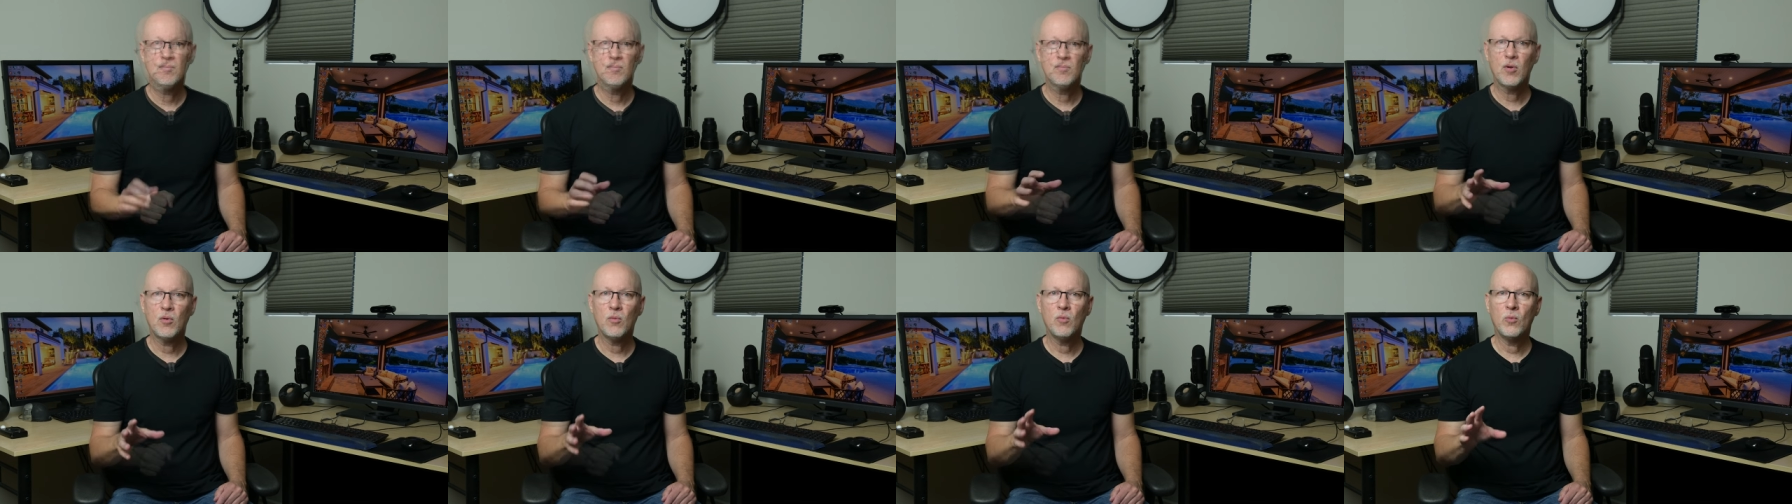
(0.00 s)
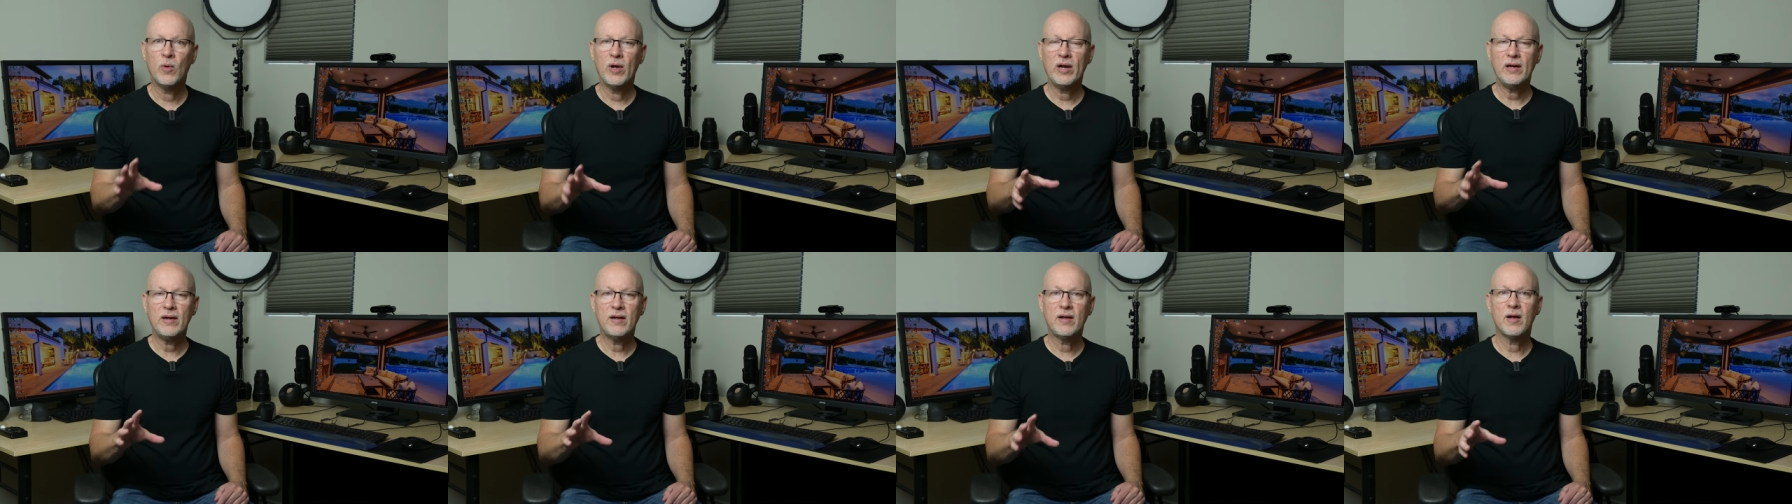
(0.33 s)
But
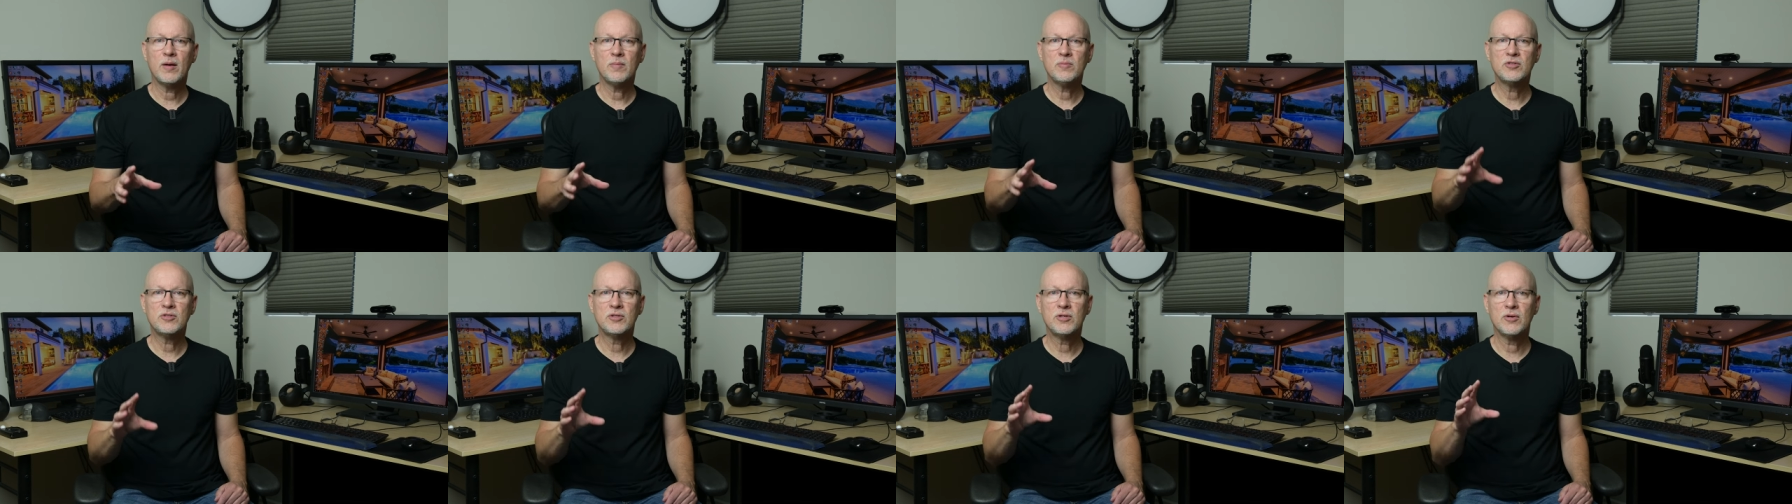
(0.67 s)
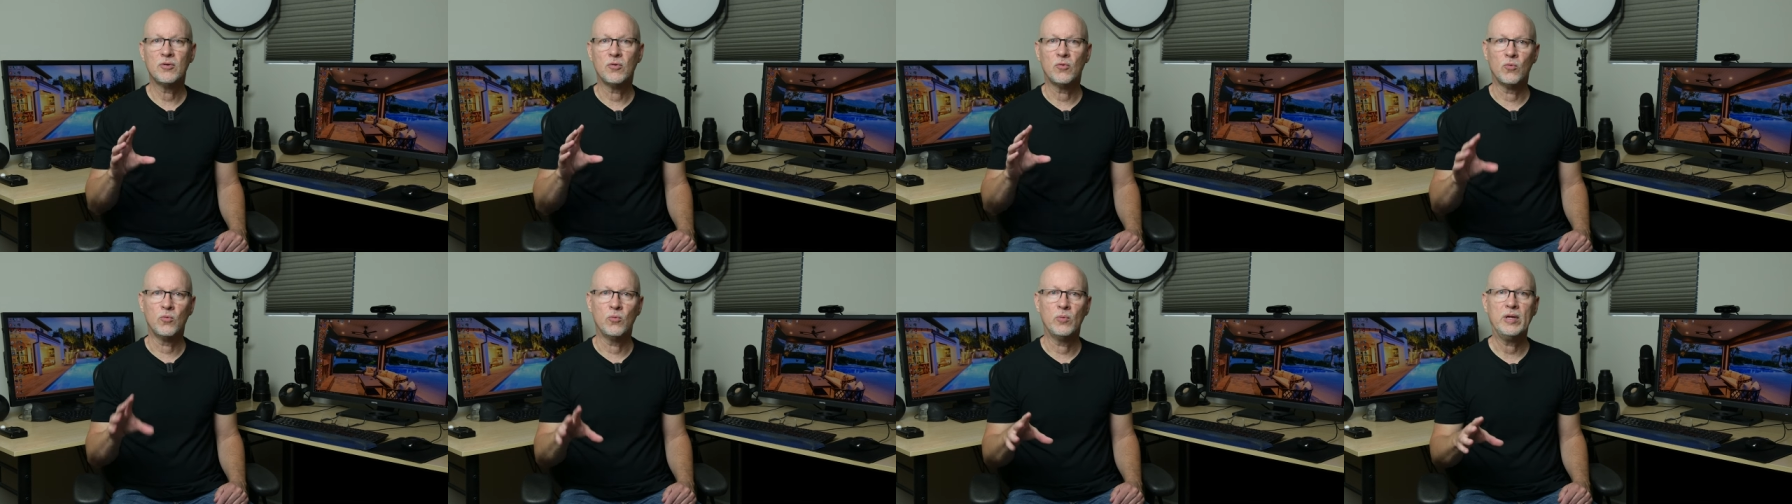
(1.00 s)
when it comes
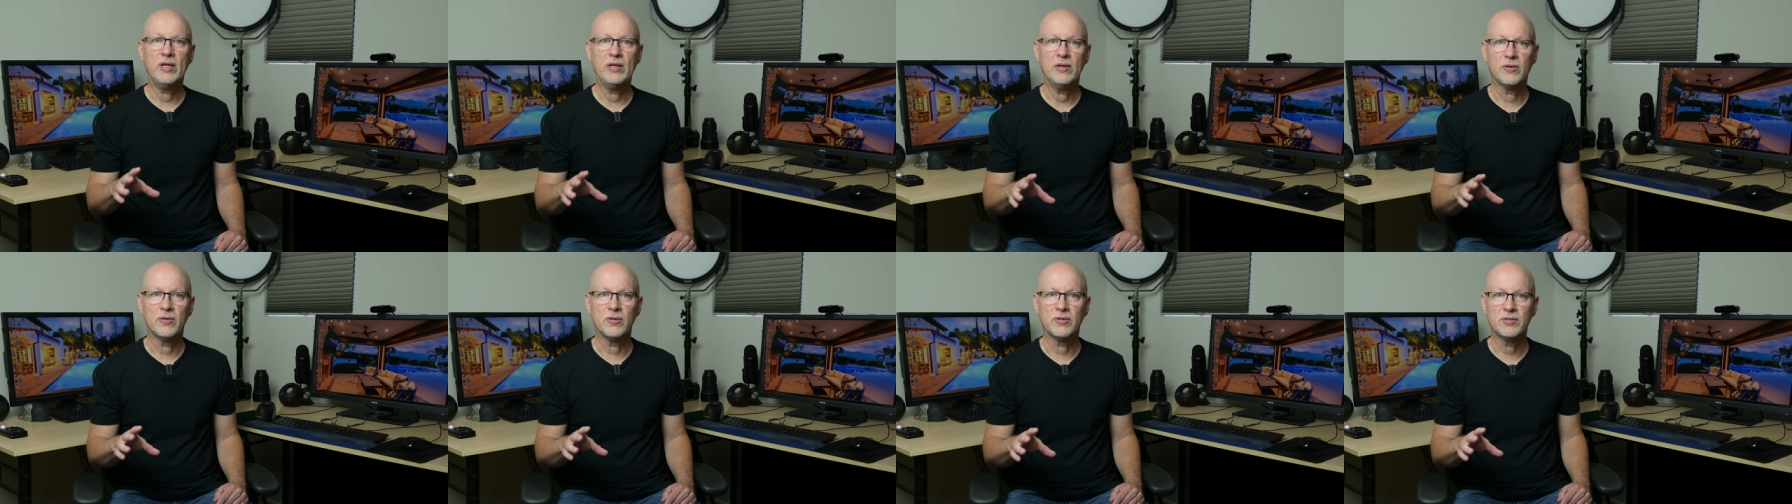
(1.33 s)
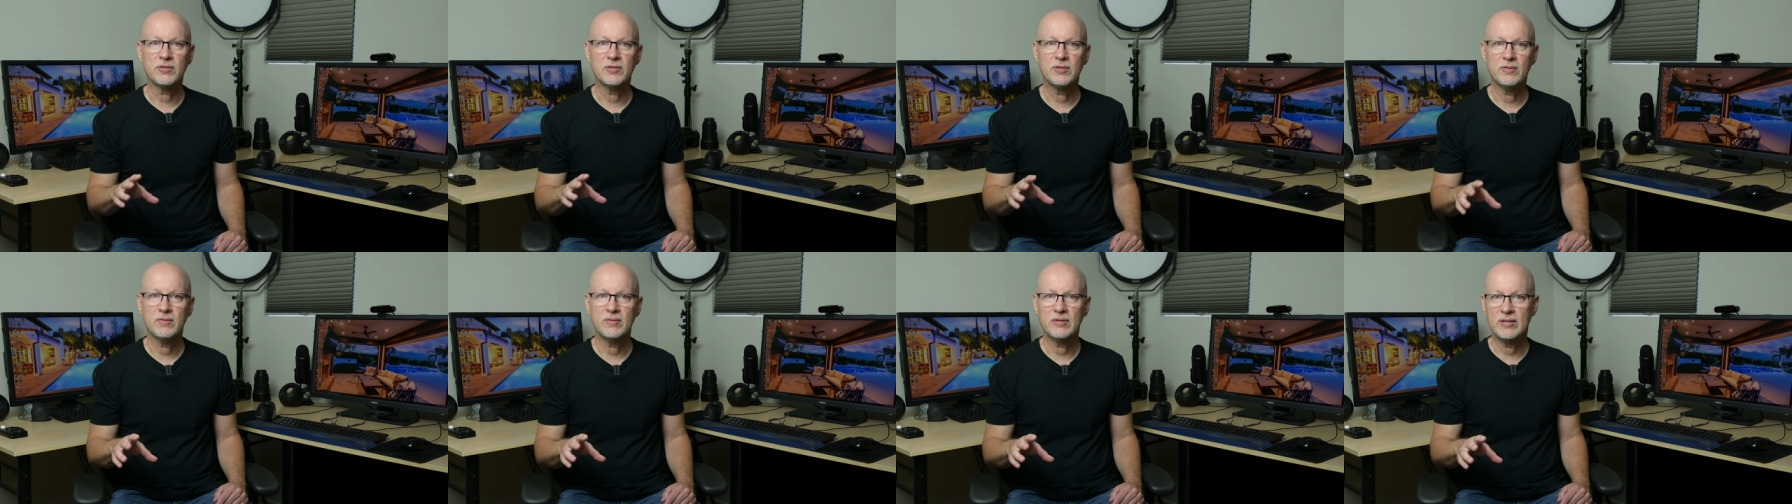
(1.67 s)
to reels,